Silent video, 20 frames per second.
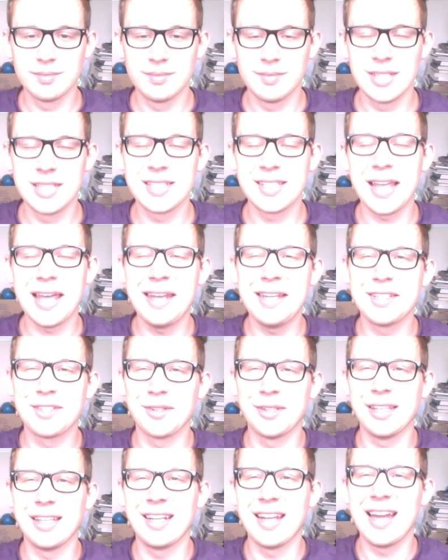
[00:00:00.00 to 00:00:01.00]
This lighting's
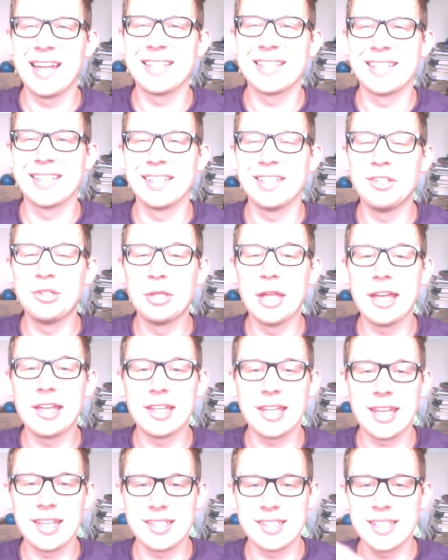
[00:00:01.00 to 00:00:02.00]
really nice. You, like,
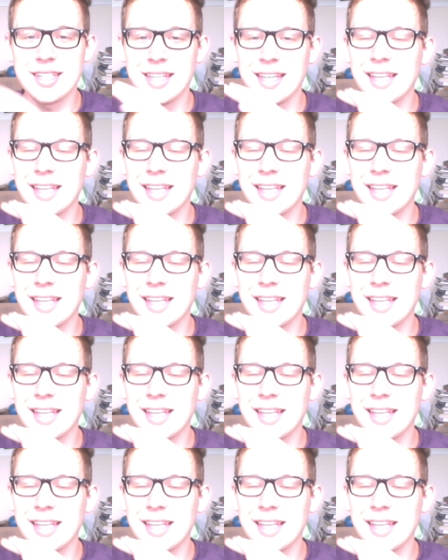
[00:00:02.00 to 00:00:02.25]
can't see